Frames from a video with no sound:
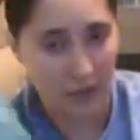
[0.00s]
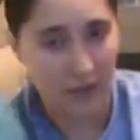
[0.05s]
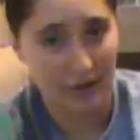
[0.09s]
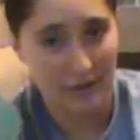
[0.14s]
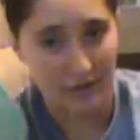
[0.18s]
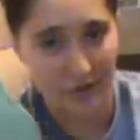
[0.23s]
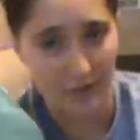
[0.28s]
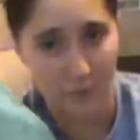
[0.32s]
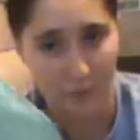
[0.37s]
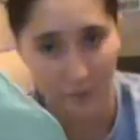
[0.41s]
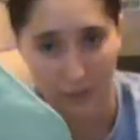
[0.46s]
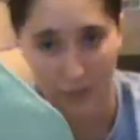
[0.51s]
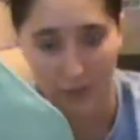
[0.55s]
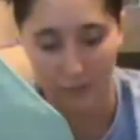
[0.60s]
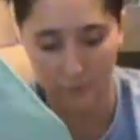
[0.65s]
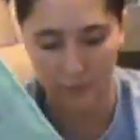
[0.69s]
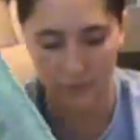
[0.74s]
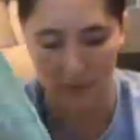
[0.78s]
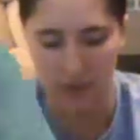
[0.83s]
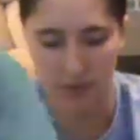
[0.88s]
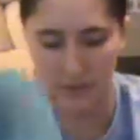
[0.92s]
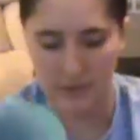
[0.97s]
this
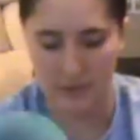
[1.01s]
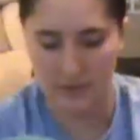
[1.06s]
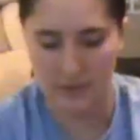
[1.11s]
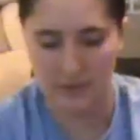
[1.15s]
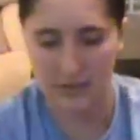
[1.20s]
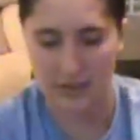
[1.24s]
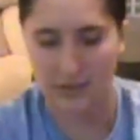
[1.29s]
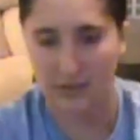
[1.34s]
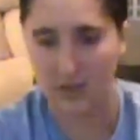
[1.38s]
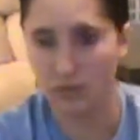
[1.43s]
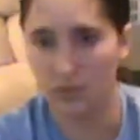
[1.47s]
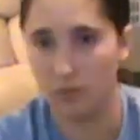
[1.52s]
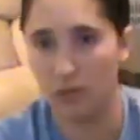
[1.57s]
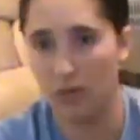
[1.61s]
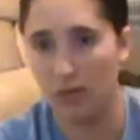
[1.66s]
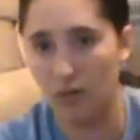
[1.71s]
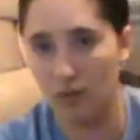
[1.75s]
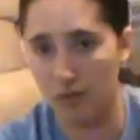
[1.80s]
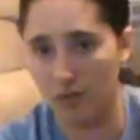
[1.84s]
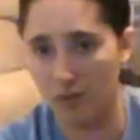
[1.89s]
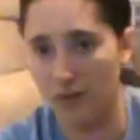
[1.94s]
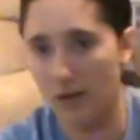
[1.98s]
forever, and it's lasted a really
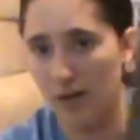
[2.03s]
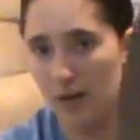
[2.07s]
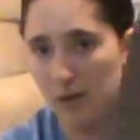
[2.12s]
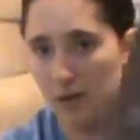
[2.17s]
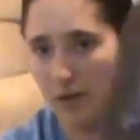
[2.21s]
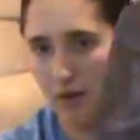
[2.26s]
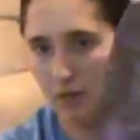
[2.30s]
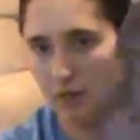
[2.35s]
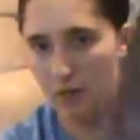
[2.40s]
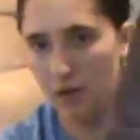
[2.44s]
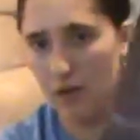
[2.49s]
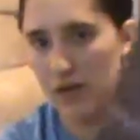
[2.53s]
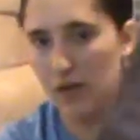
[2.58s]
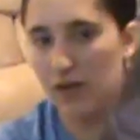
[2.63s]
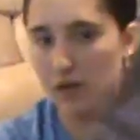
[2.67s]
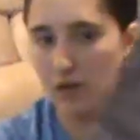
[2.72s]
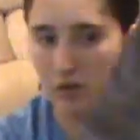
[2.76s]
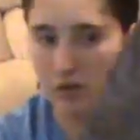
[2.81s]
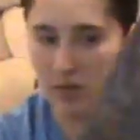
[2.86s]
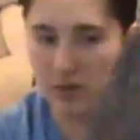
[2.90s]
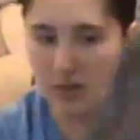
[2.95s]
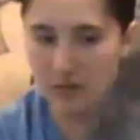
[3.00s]
long time, and I'm really
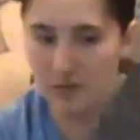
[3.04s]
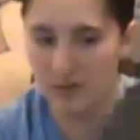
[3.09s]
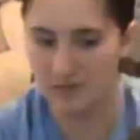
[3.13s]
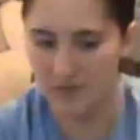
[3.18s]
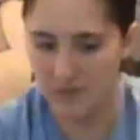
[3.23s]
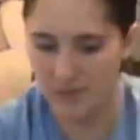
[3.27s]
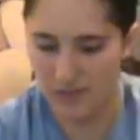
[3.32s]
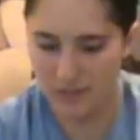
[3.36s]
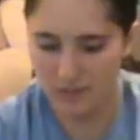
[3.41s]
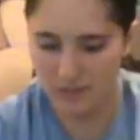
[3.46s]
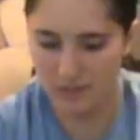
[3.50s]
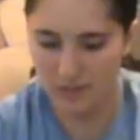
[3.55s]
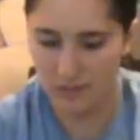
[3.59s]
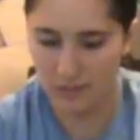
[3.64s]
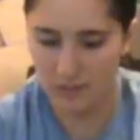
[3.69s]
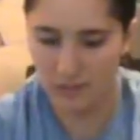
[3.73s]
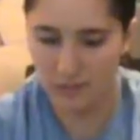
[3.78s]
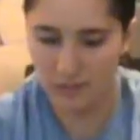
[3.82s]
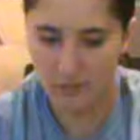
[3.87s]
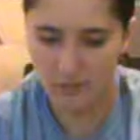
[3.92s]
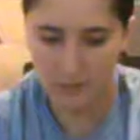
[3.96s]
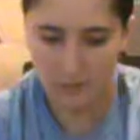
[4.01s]
eager to get this one out there
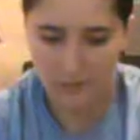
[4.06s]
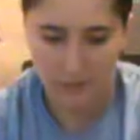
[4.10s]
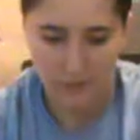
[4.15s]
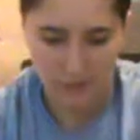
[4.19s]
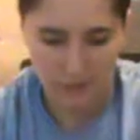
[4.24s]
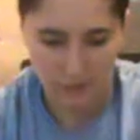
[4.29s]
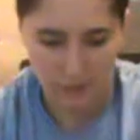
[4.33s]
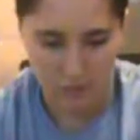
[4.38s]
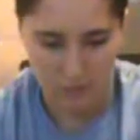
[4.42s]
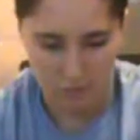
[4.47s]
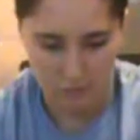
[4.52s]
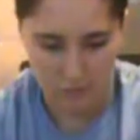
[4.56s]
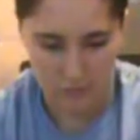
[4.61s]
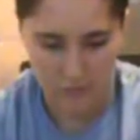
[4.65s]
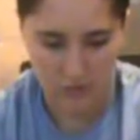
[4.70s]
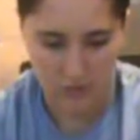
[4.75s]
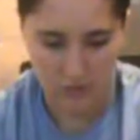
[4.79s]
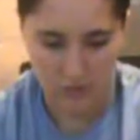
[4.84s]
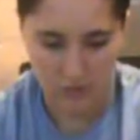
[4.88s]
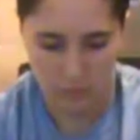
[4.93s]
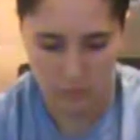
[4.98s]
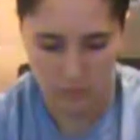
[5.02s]
a
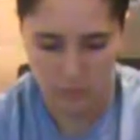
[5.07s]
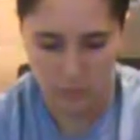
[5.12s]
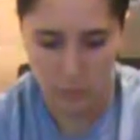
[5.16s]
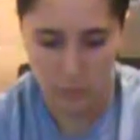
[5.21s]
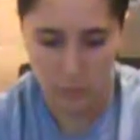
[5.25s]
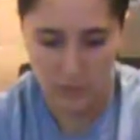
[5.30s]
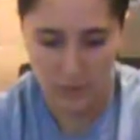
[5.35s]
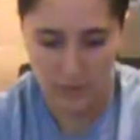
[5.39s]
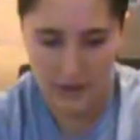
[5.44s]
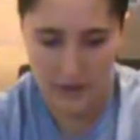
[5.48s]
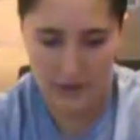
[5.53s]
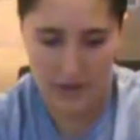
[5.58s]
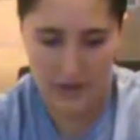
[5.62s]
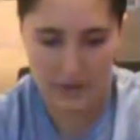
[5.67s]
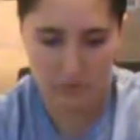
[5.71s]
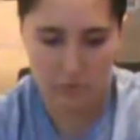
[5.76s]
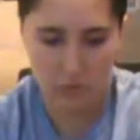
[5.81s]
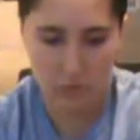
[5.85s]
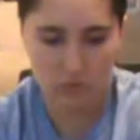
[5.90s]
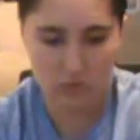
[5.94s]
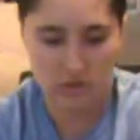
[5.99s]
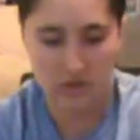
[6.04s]
little bit more. I
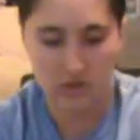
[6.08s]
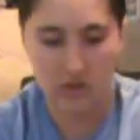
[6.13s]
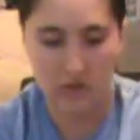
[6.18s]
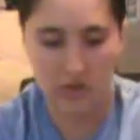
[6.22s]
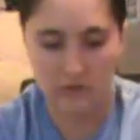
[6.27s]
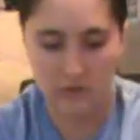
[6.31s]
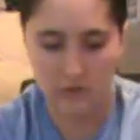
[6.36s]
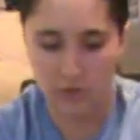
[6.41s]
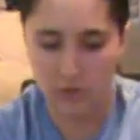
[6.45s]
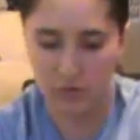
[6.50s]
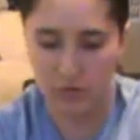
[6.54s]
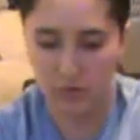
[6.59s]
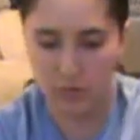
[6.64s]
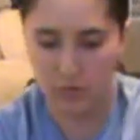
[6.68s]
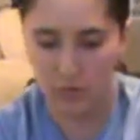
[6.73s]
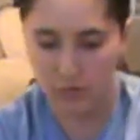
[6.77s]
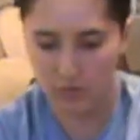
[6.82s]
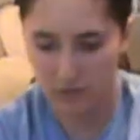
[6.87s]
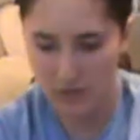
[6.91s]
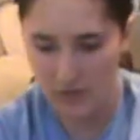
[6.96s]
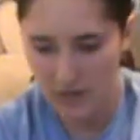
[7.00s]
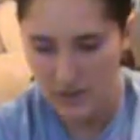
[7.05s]
have used it, and they both
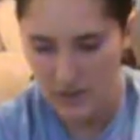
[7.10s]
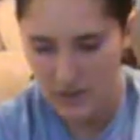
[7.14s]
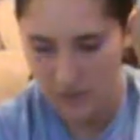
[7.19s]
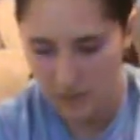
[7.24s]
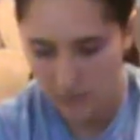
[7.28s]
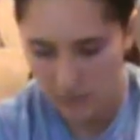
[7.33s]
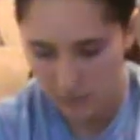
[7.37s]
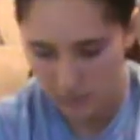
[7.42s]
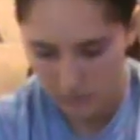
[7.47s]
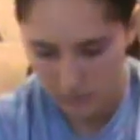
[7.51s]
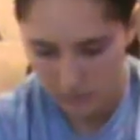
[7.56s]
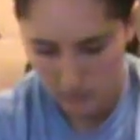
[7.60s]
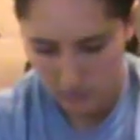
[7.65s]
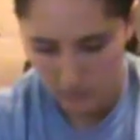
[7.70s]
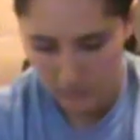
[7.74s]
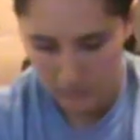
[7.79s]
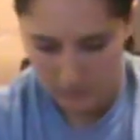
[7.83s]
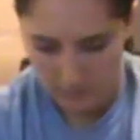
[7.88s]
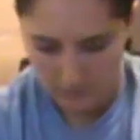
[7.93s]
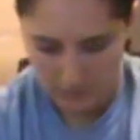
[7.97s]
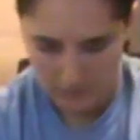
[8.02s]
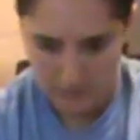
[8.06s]
work great.
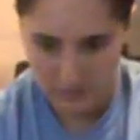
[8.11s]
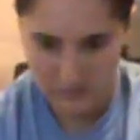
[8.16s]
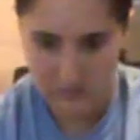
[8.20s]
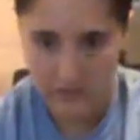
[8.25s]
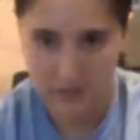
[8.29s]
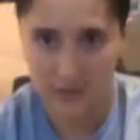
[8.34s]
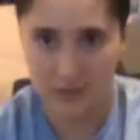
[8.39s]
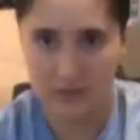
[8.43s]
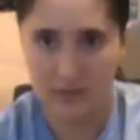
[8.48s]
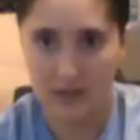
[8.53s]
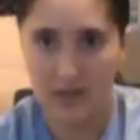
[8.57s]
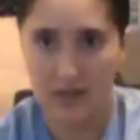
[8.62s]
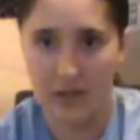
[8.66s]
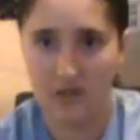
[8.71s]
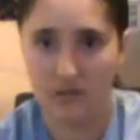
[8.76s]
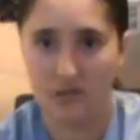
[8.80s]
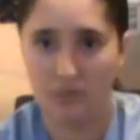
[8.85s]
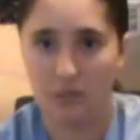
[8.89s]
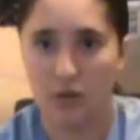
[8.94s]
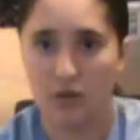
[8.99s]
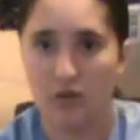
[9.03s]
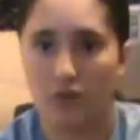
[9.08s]
I like the designs
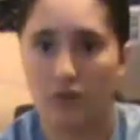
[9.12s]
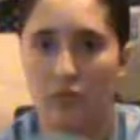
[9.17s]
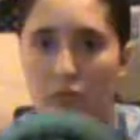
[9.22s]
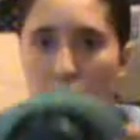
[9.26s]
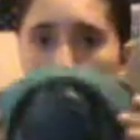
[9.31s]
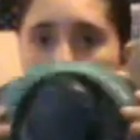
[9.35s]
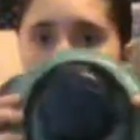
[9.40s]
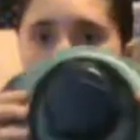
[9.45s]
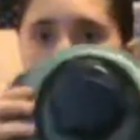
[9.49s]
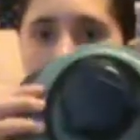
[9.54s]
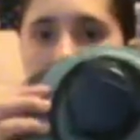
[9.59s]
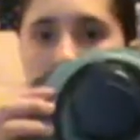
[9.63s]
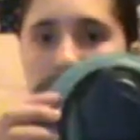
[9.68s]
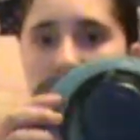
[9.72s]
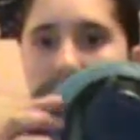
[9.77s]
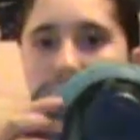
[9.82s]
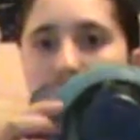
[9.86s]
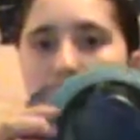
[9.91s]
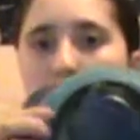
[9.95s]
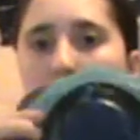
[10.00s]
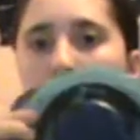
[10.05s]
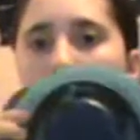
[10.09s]
of both of them. This one is
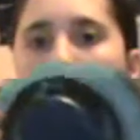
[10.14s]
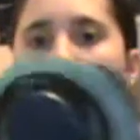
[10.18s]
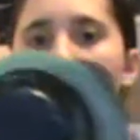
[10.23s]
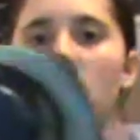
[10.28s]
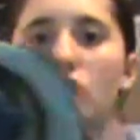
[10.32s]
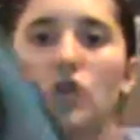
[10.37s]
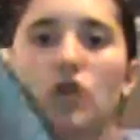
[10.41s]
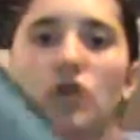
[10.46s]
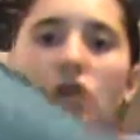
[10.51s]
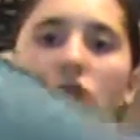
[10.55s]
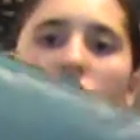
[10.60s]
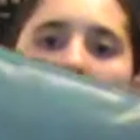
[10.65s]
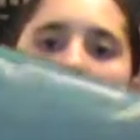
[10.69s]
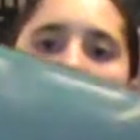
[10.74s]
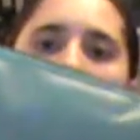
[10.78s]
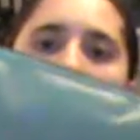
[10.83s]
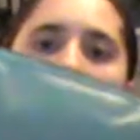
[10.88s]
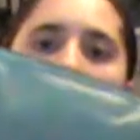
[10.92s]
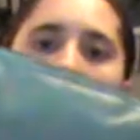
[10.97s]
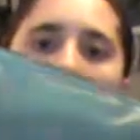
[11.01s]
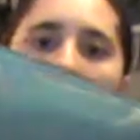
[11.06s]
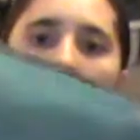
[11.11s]
more of a circular,
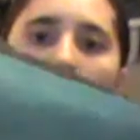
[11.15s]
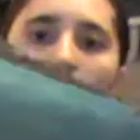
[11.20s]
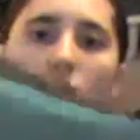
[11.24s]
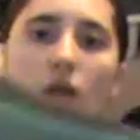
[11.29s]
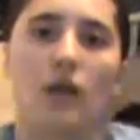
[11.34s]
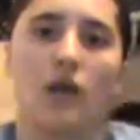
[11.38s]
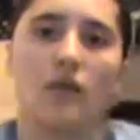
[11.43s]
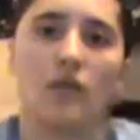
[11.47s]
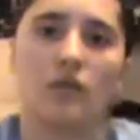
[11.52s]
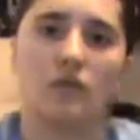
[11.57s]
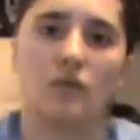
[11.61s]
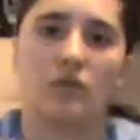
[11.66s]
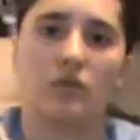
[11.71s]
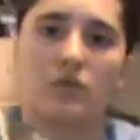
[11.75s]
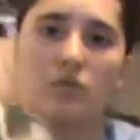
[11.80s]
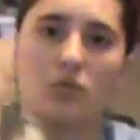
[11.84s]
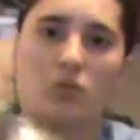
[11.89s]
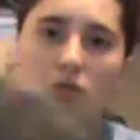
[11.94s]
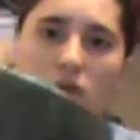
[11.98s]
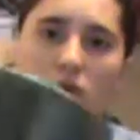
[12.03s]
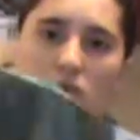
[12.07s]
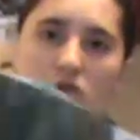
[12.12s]
and this one's
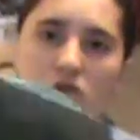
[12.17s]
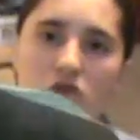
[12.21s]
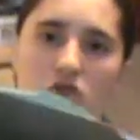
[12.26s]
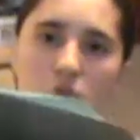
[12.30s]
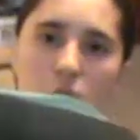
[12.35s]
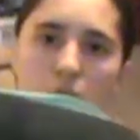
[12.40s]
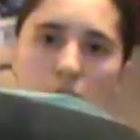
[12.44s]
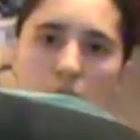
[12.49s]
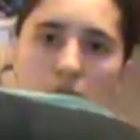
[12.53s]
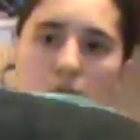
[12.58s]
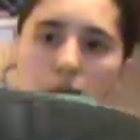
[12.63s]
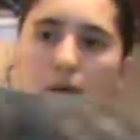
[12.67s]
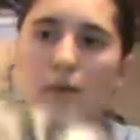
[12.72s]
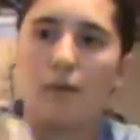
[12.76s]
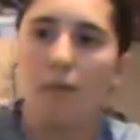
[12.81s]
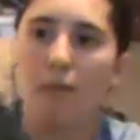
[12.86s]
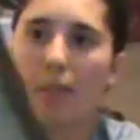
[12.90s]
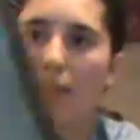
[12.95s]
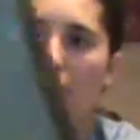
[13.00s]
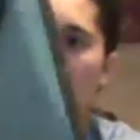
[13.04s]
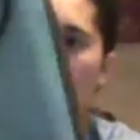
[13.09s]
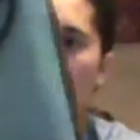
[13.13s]
more of a square,
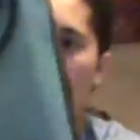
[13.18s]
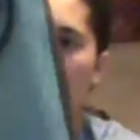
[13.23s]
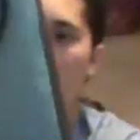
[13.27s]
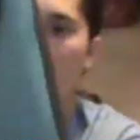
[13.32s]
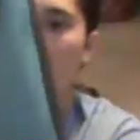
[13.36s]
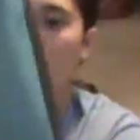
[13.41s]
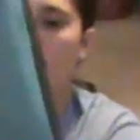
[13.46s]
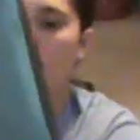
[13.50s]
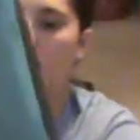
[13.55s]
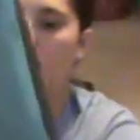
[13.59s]
but